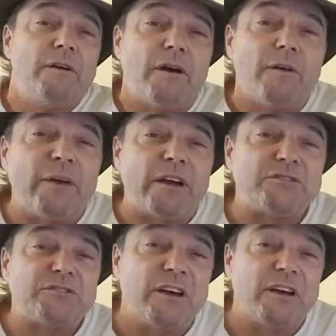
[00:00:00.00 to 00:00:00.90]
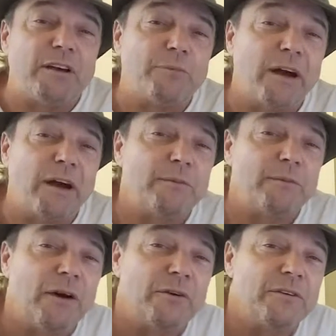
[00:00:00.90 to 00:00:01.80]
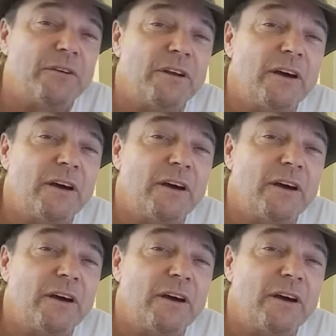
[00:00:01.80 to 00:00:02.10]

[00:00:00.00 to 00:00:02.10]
I'm actually on Pine Mountain